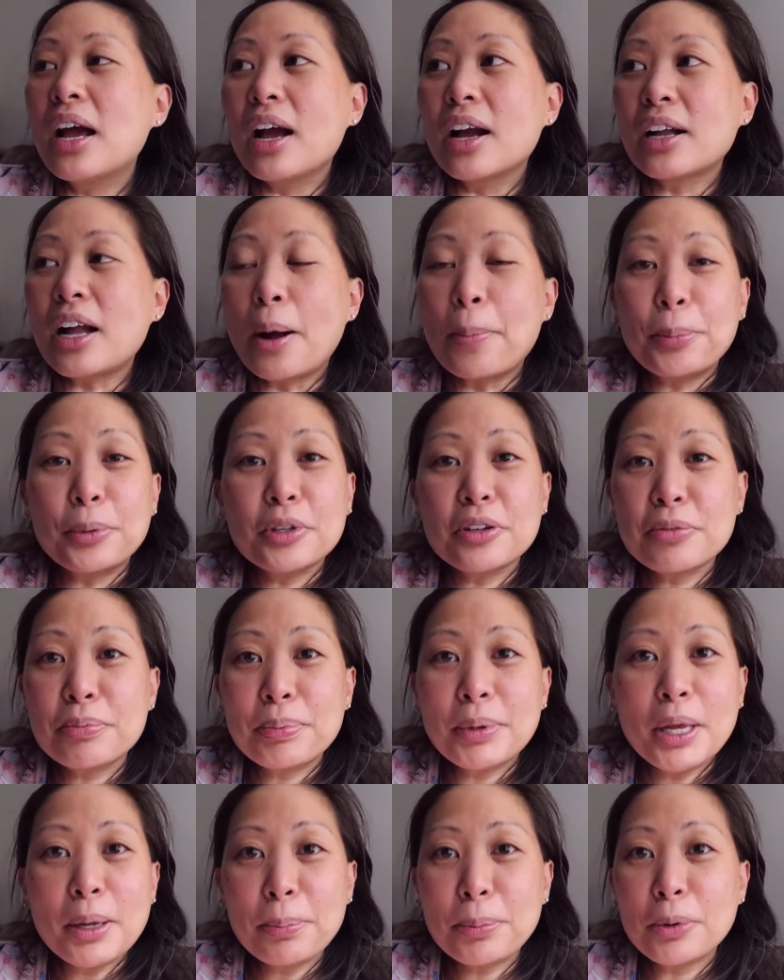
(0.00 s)
a couple
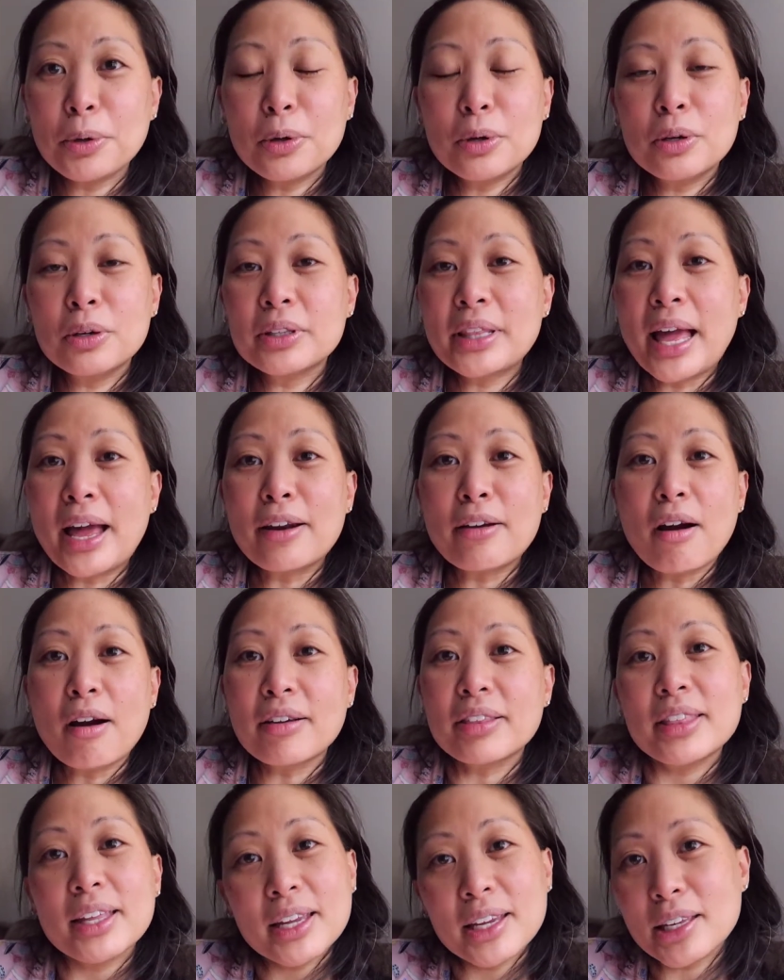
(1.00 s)
of people that
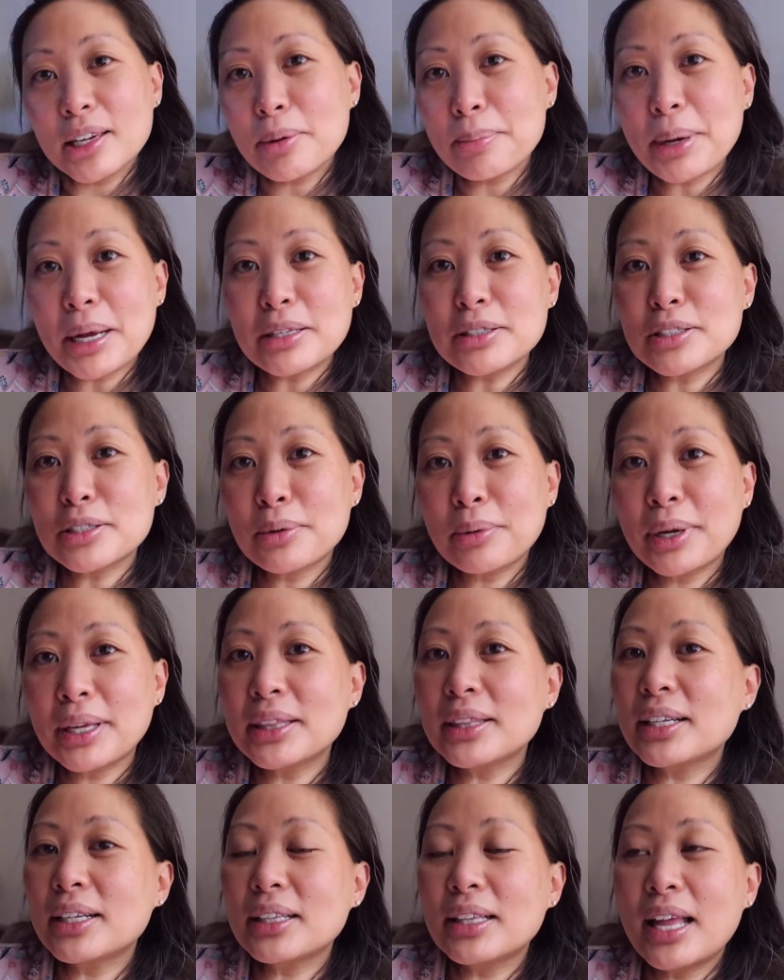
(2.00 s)
are thinking about
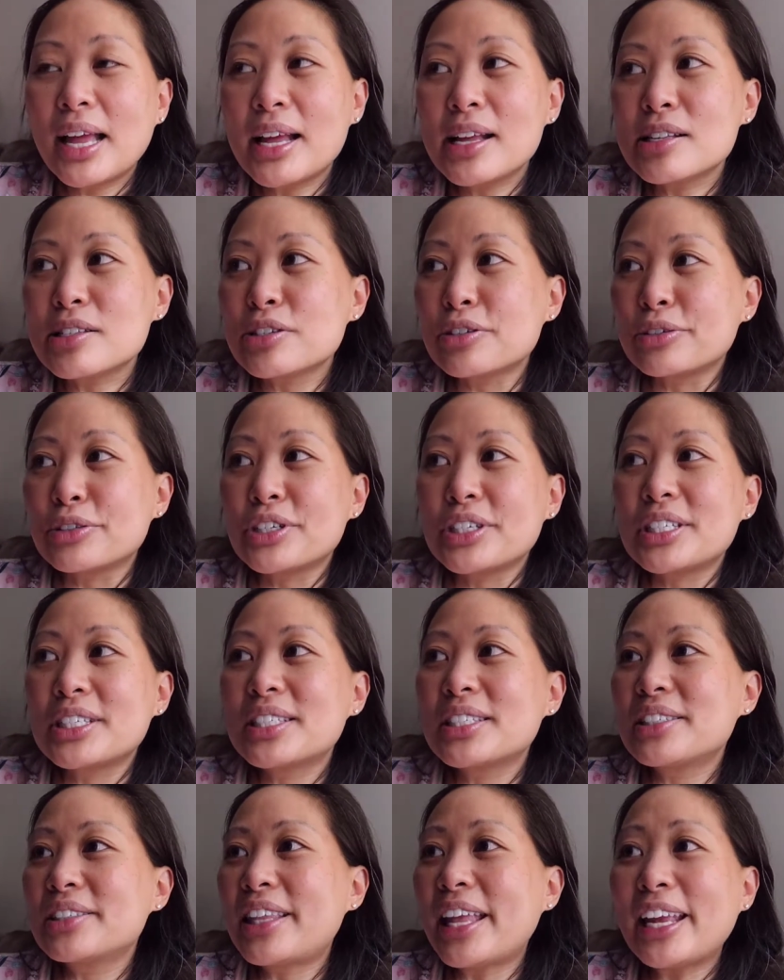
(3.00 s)
doing the cleanse or just
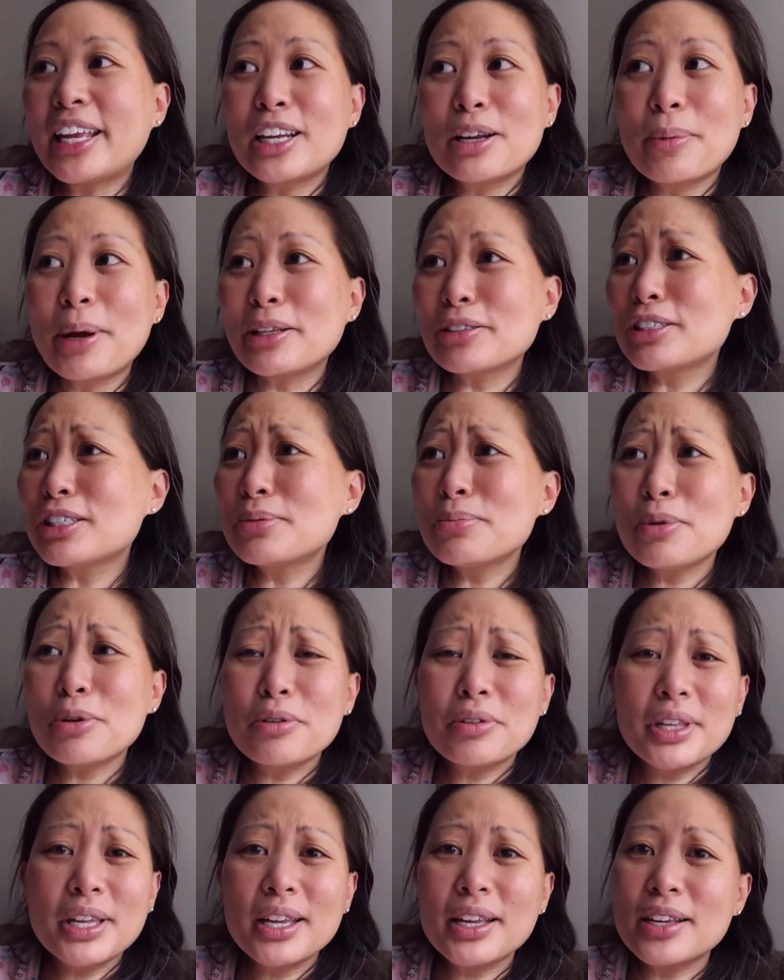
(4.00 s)
thinking about
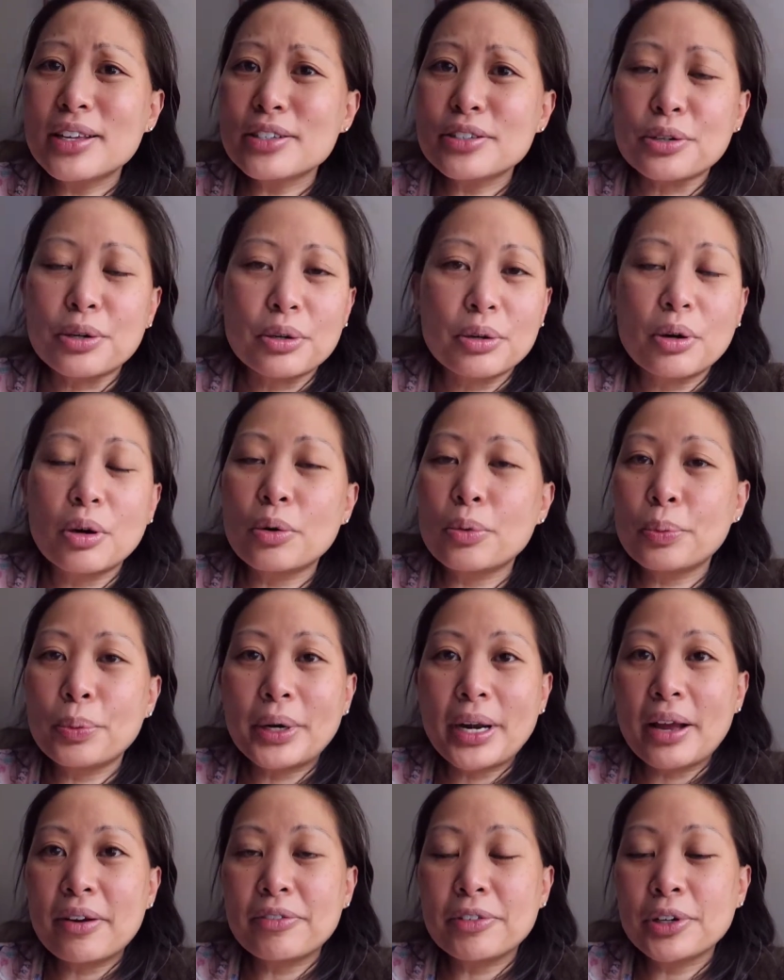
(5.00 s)
smoothies or
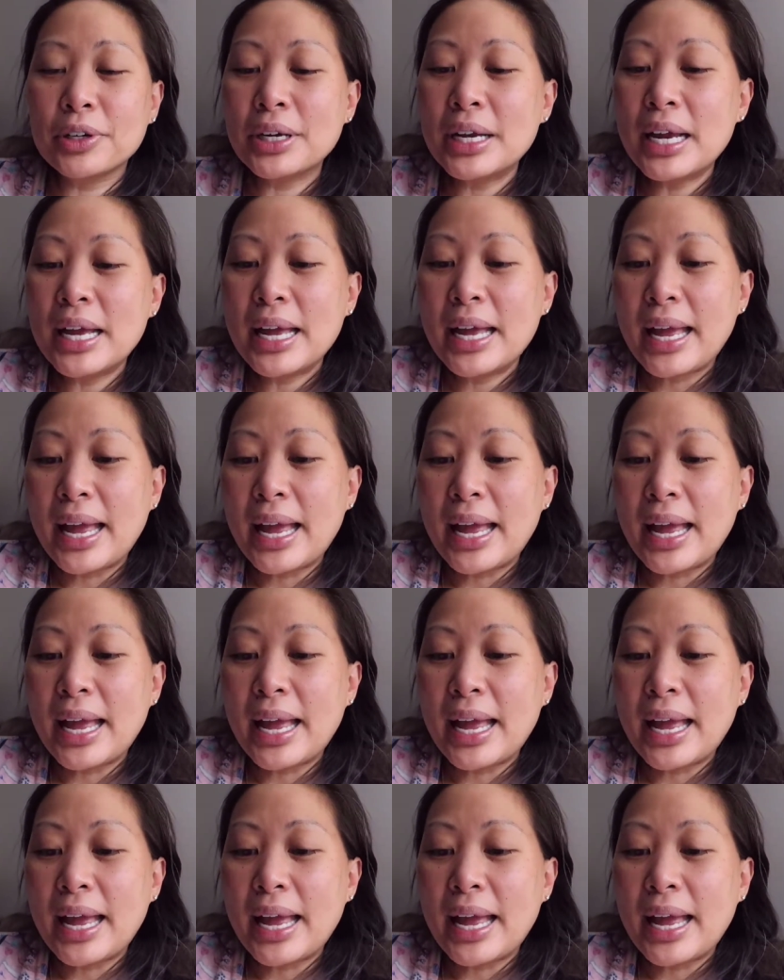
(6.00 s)
whatever.